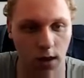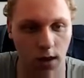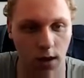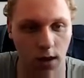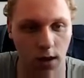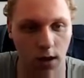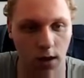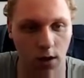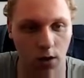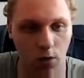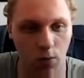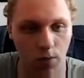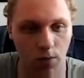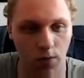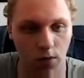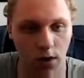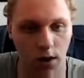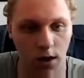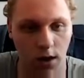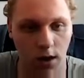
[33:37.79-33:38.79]
and
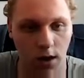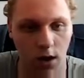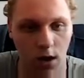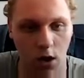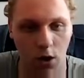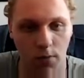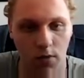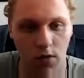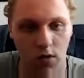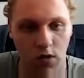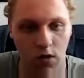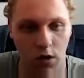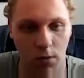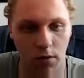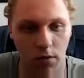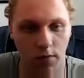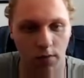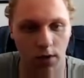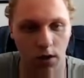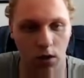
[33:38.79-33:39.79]
hopefully it helps some
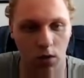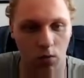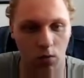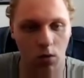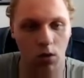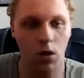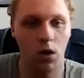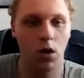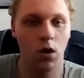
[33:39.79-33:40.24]
of you,